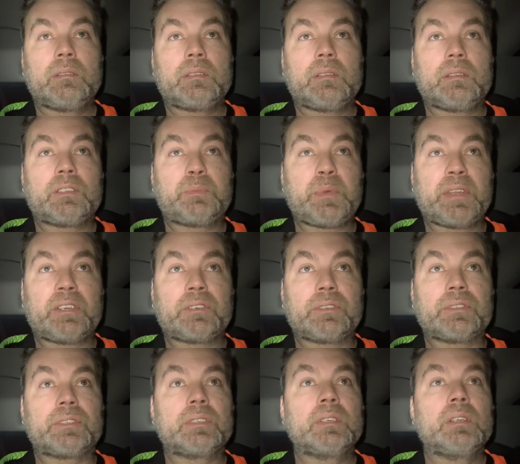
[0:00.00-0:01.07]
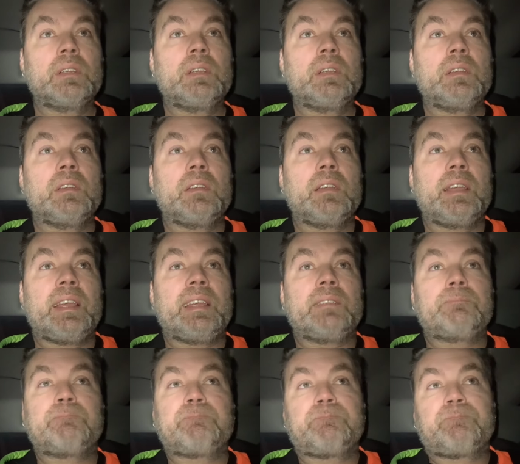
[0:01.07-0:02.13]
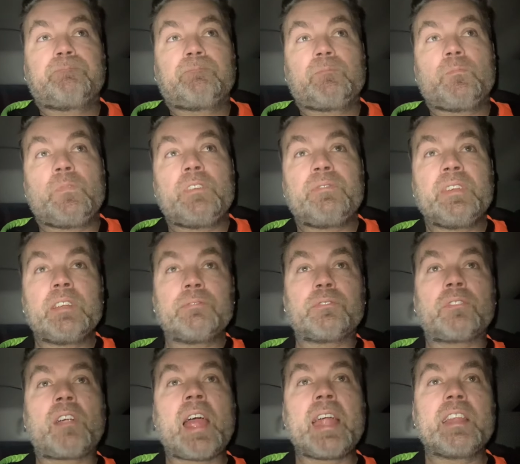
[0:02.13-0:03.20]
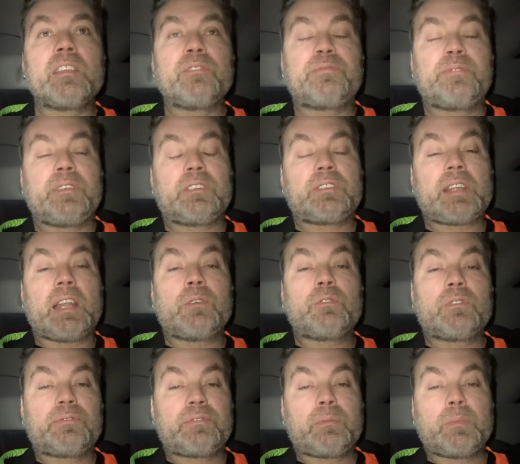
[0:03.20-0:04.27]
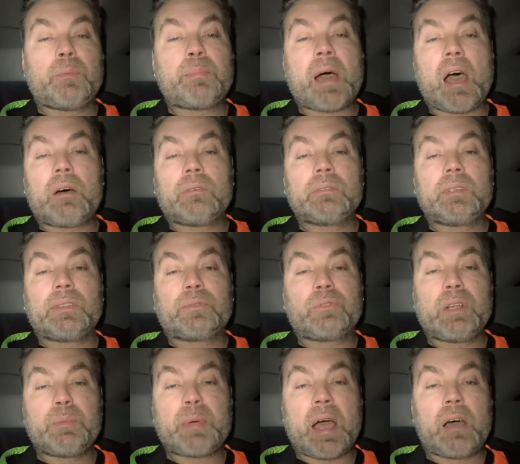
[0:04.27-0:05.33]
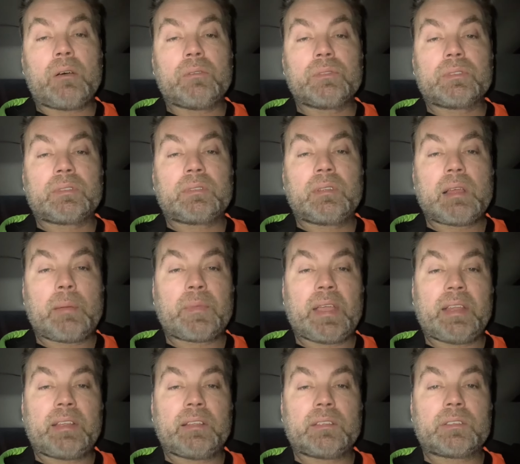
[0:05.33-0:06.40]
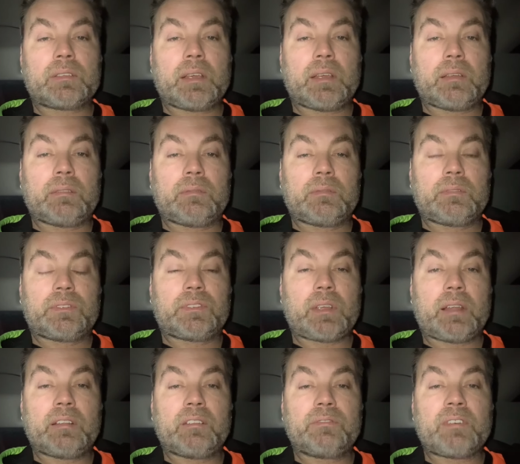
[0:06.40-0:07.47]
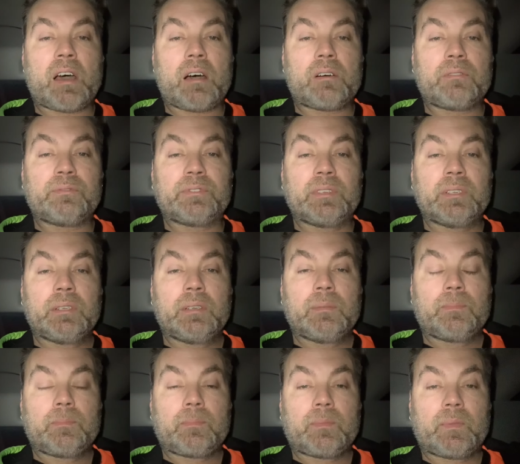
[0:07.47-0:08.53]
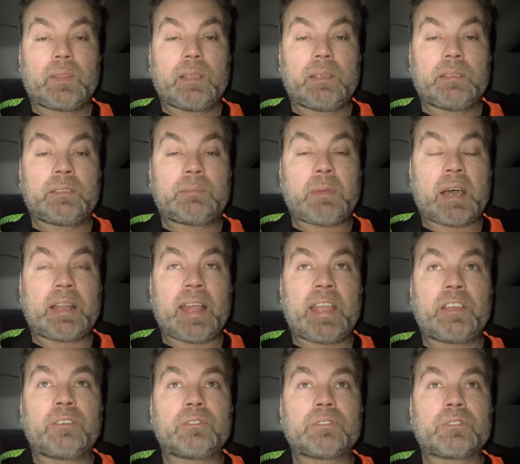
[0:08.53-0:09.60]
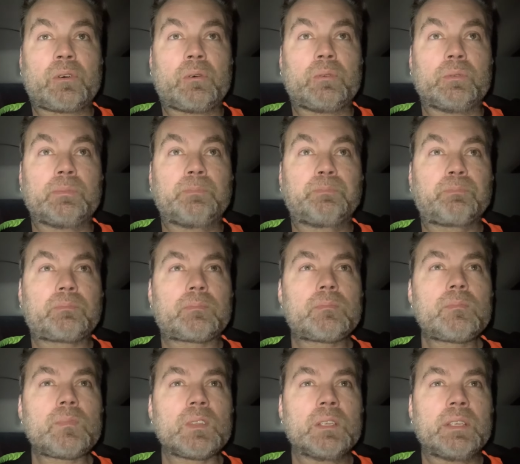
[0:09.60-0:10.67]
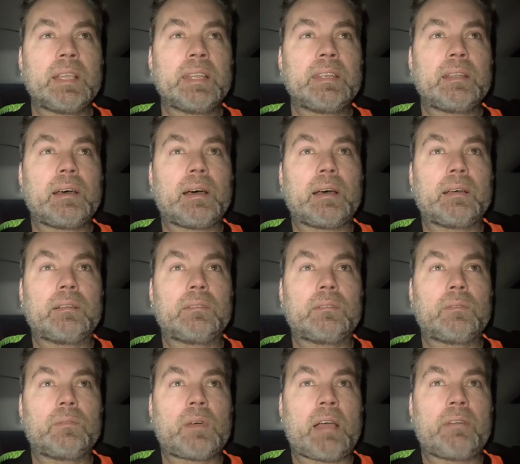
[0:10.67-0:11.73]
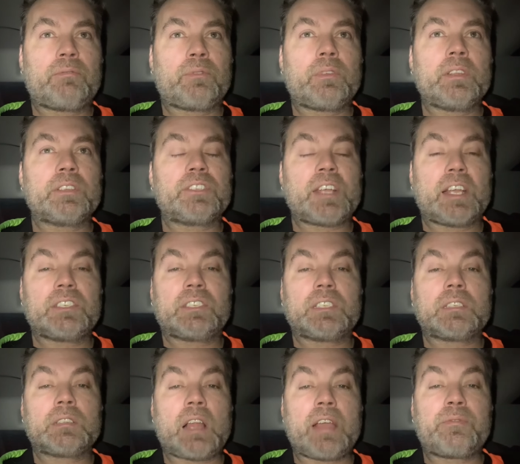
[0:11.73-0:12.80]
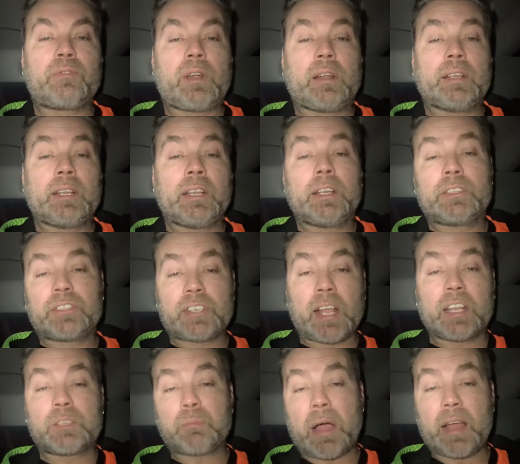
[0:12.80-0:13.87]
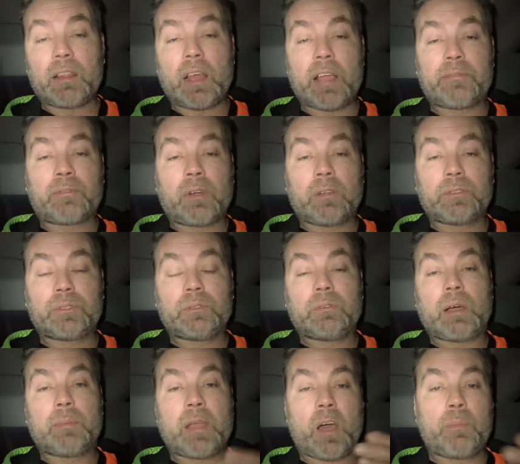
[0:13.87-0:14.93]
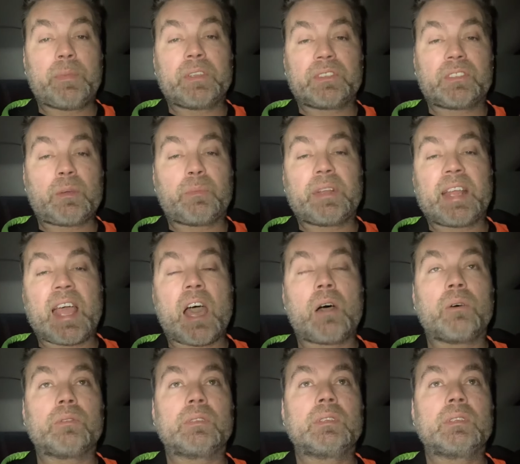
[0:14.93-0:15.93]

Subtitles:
spinners, and we've hit a variety of fish, anywhere from 1 pound to 3 pounds. I'm getting his son involved. He's about 8 years old, and I've really changed his life around, and it's changed my life around too. I'm helping somebody out